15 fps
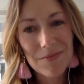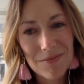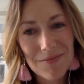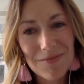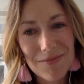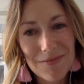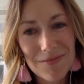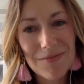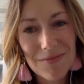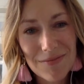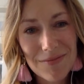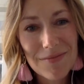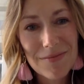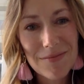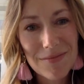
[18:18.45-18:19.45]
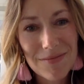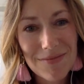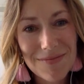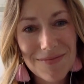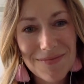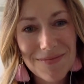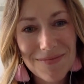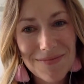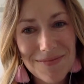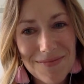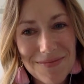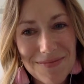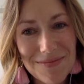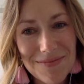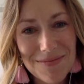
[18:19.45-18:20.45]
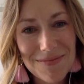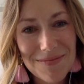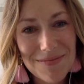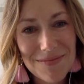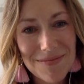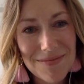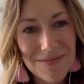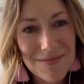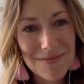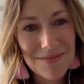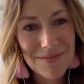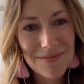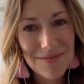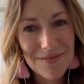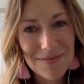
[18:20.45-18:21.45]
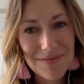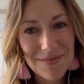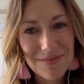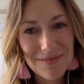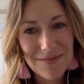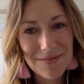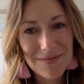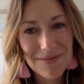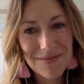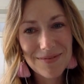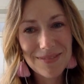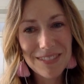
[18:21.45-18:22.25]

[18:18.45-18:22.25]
The person shown says nothing.